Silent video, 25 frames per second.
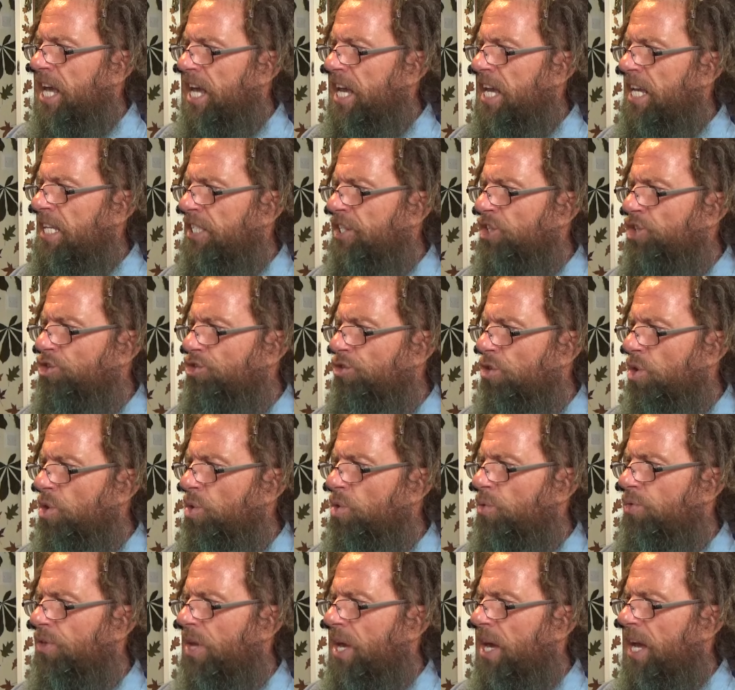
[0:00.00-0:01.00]
his
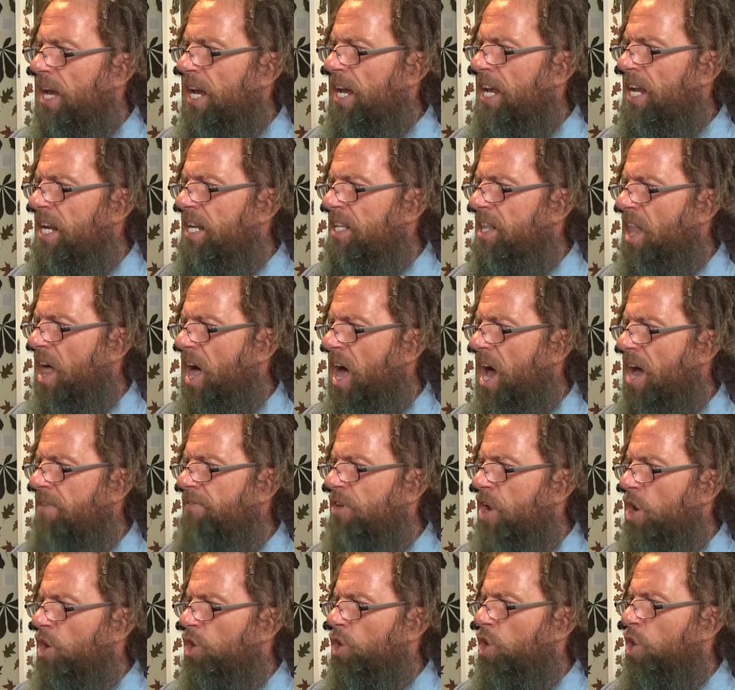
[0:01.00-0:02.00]
truth in
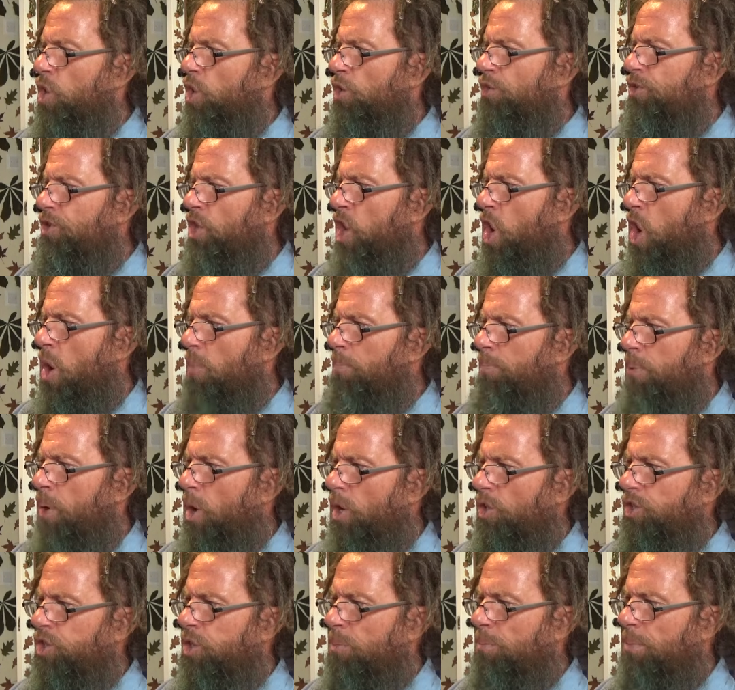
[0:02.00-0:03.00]
life could not
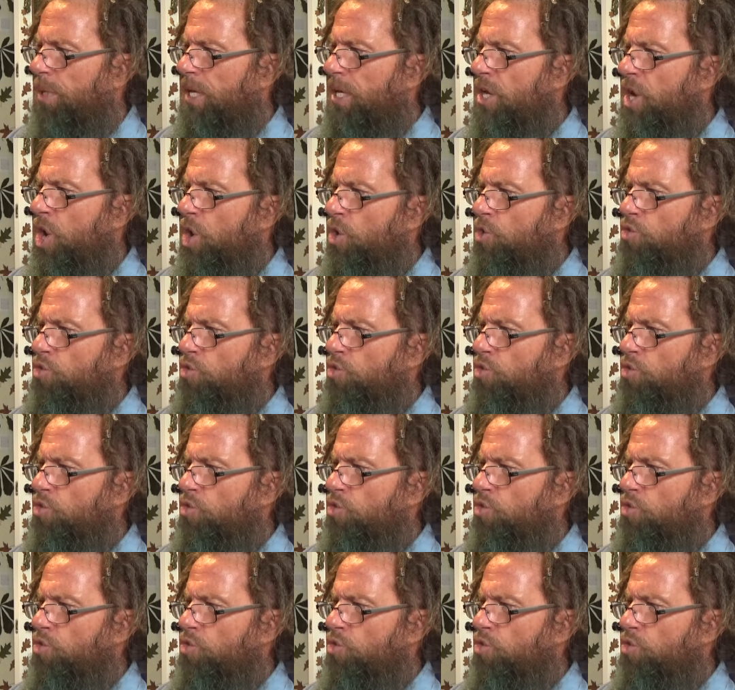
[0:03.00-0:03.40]
possibly